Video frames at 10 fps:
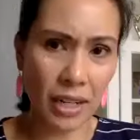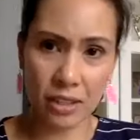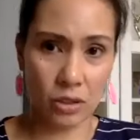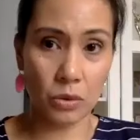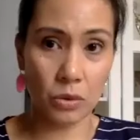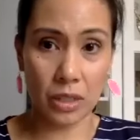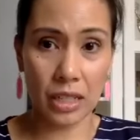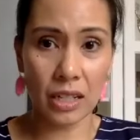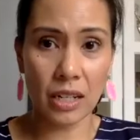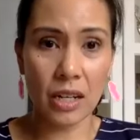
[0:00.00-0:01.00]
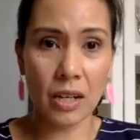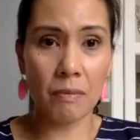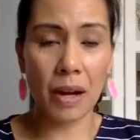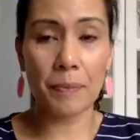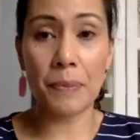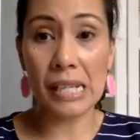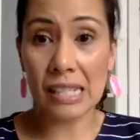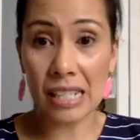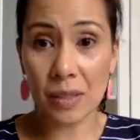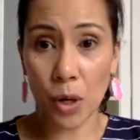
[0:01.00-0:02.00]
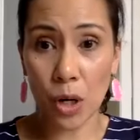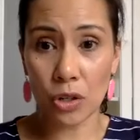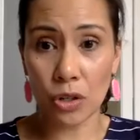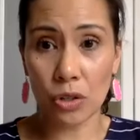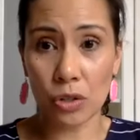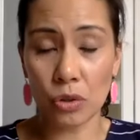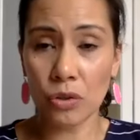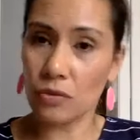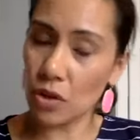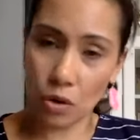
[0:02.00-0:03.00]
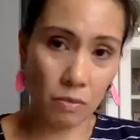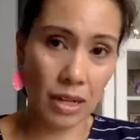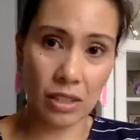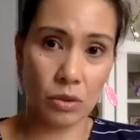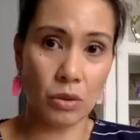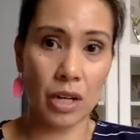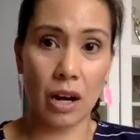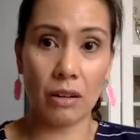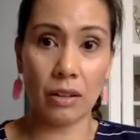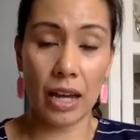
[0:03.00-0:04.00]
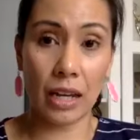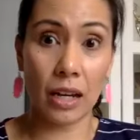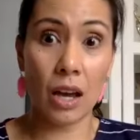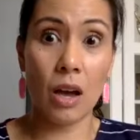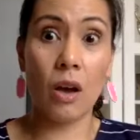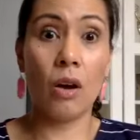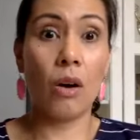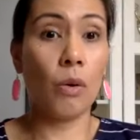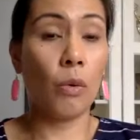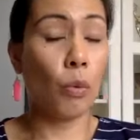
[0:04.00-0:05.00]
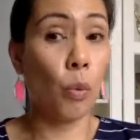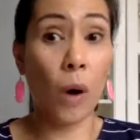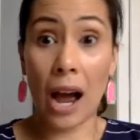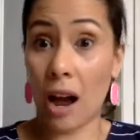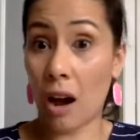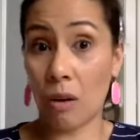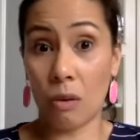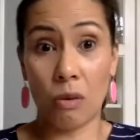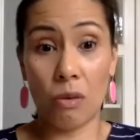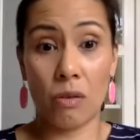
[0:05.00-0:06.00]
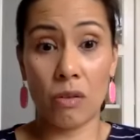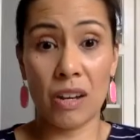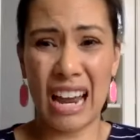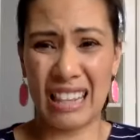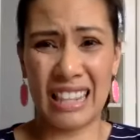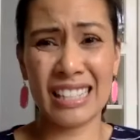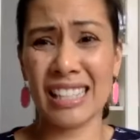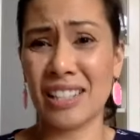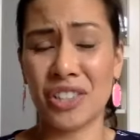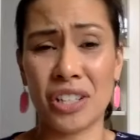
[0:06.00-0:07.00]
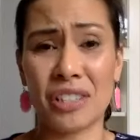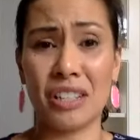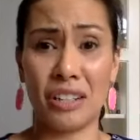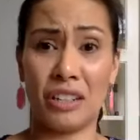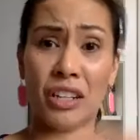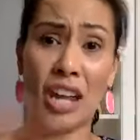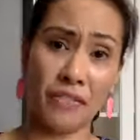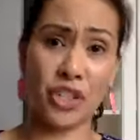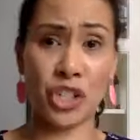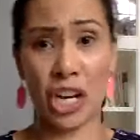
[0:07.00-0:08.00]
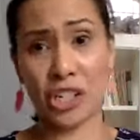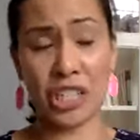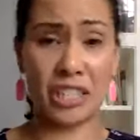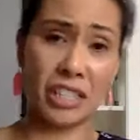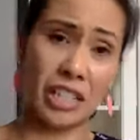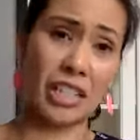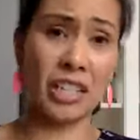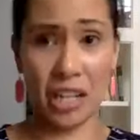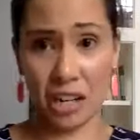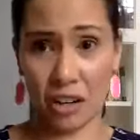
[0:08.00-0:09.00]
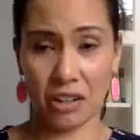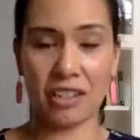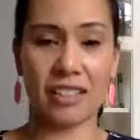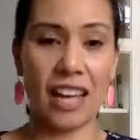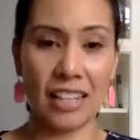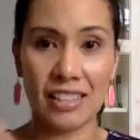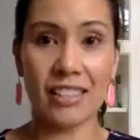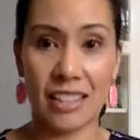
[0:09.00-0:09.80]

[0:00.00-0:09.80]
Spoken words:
story, my business partners who've known my story are like, wow. This isn't just life-changing skincare, because that's